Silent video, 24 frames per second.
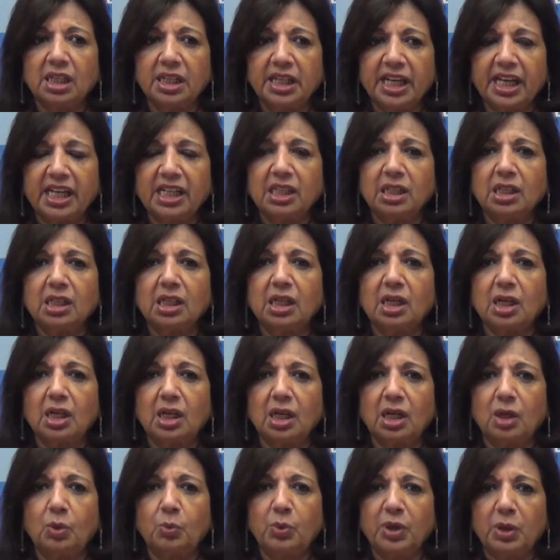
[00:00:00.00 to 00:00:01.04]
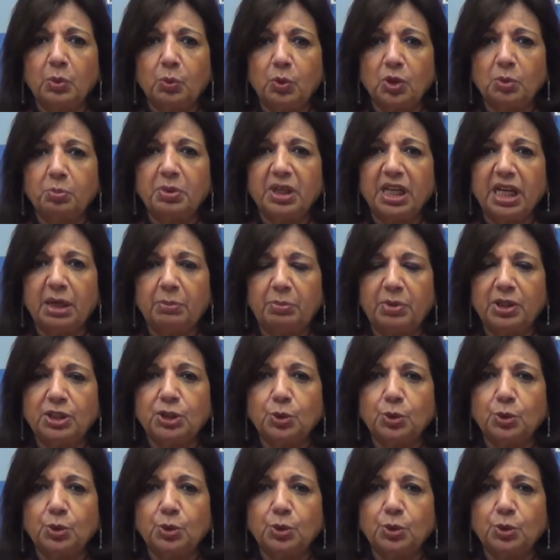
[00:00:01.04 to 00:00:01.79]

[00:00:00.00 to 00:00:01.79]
again, we would be able